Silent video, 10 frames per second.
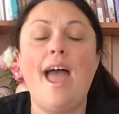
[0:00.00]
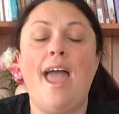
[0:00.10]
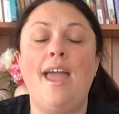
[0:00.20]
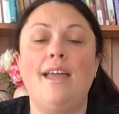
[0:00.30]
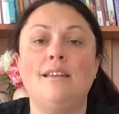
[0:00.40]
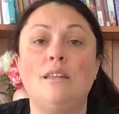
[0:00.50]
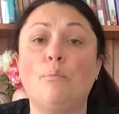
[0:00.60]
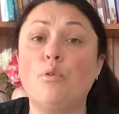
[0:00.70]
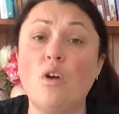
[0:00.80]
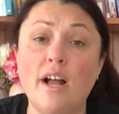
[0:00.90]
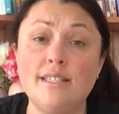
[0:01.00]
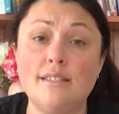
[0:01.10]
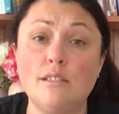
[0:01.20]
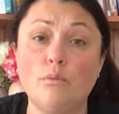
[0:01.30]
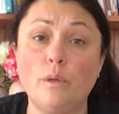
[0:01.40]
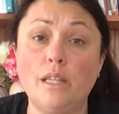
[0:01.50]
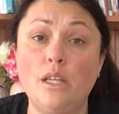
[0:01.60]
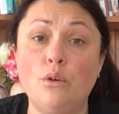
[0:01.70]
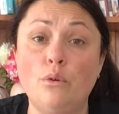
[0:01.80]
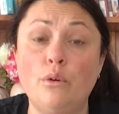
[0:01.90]
And the prices are really
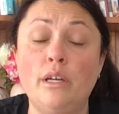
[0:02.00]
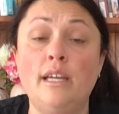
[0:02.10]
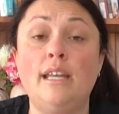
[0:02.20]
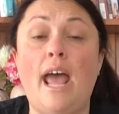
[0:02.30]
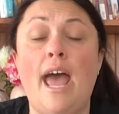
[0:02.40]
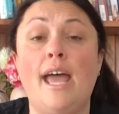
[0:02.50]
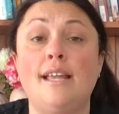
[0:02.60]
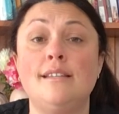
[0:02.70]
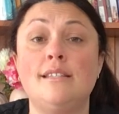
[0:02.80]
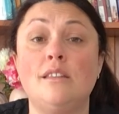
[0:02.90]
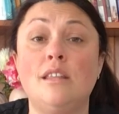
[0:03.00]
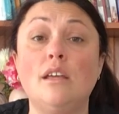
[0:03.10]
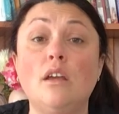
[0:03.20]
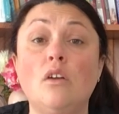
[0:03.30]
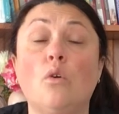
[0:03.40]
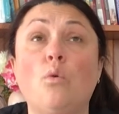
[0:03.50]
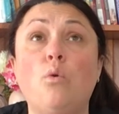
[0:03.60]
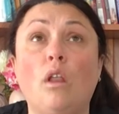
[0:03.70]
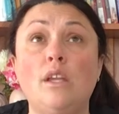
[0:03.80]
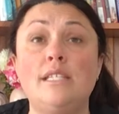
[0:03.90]
good, and the
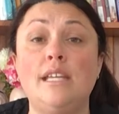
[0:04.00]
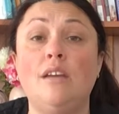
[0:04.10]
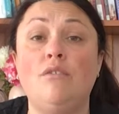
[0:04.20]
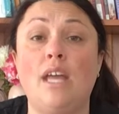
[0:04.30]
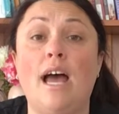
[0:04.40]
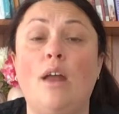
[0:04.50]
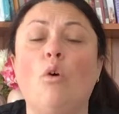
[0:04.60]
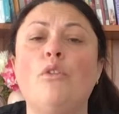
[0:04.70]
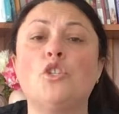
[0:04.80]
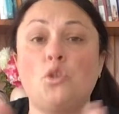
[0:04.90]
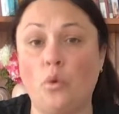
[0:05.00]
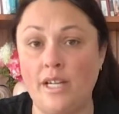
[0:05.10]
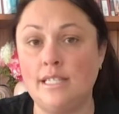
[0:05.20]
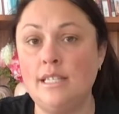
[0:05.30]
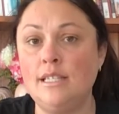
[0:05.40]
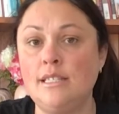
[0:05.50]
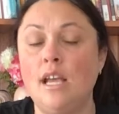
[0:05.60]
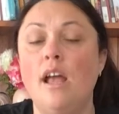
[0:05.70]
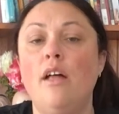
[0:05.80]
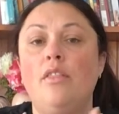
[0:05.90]
quality of yarn, or the choices,
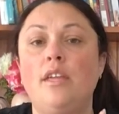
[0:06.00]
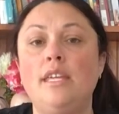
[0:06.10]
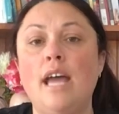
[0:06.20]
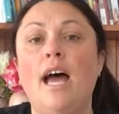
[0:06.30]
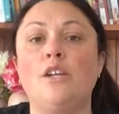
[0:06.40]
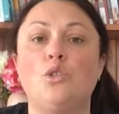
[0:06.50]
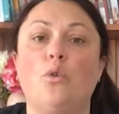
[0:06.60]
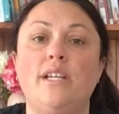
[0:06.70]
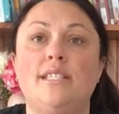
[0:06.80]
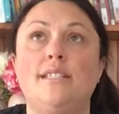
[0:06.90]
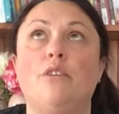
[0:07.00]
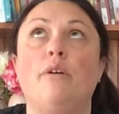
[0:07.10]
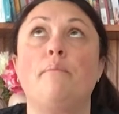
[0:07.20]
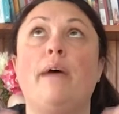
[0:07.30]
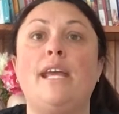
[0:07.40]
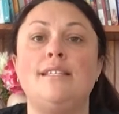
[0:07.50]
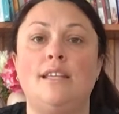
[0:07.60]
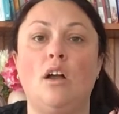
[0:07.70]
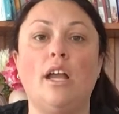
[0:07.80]
the yarn choices are amazing.